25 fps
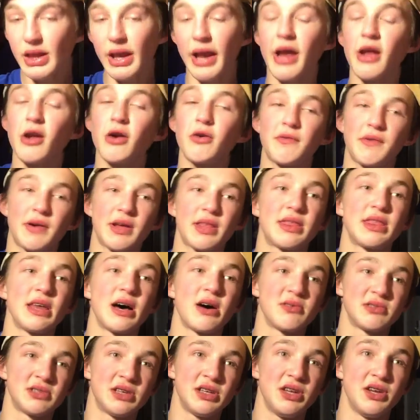He had over
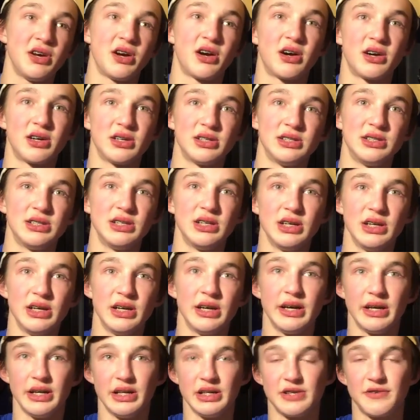1,000 yards
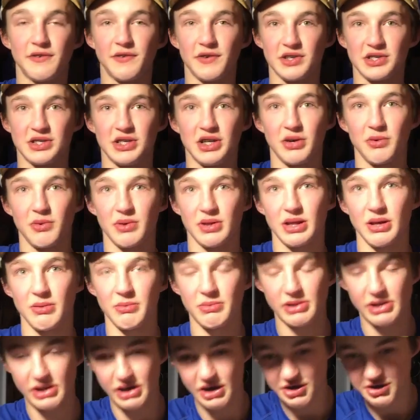in his first year with them,
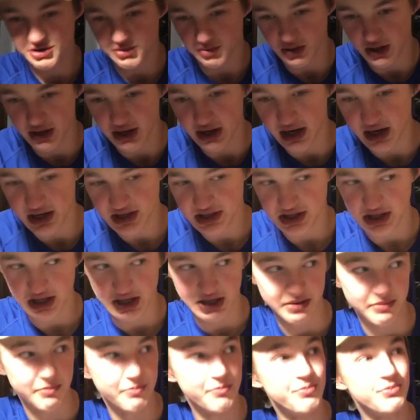and then in
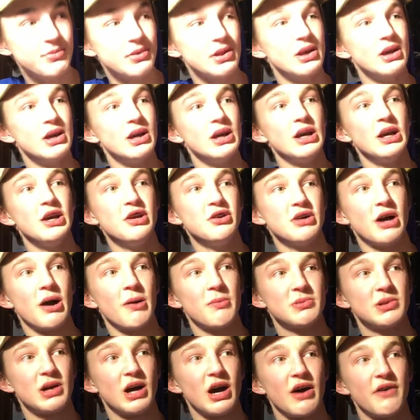2019, he
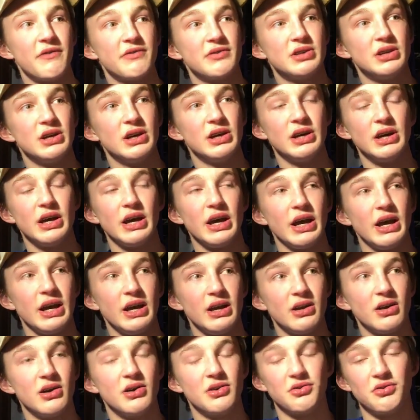dropped off to
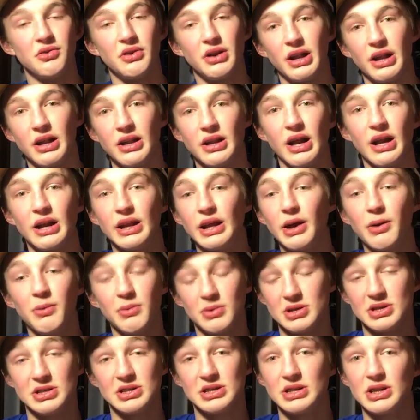898,
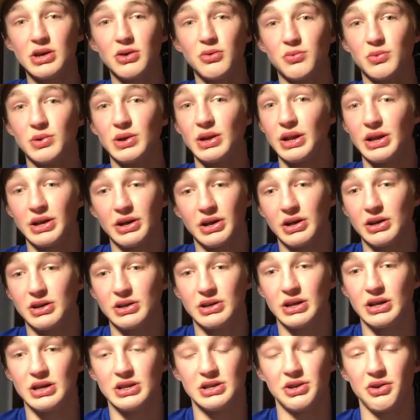which is still really good
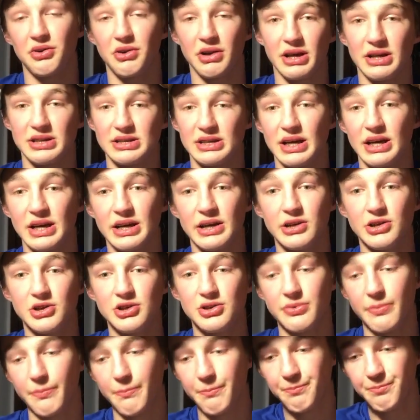considering his
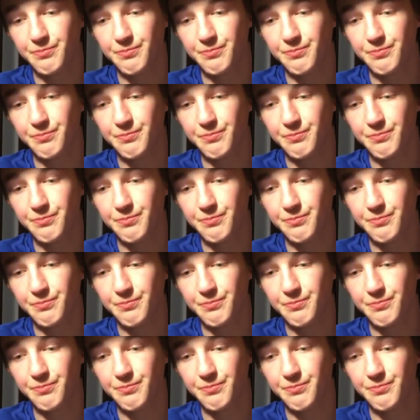age.